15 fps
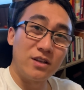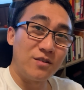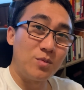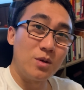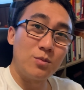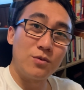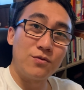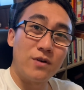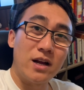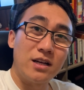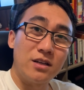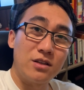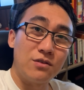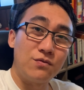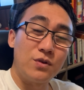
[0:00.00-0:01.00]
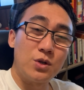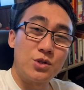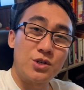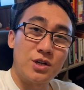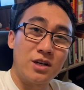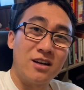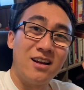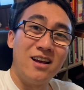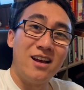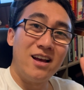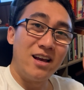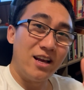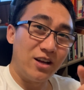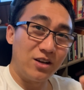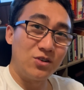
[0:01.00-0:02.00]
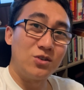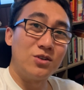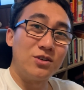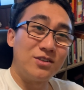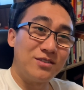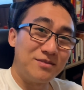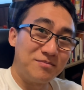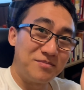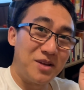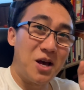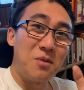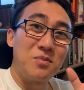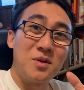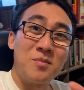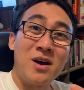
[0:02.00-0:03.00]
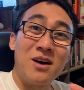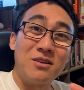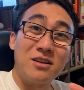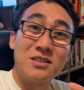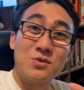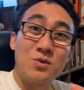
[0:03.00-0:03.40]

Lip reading: if people find it in the future, it'll help them out as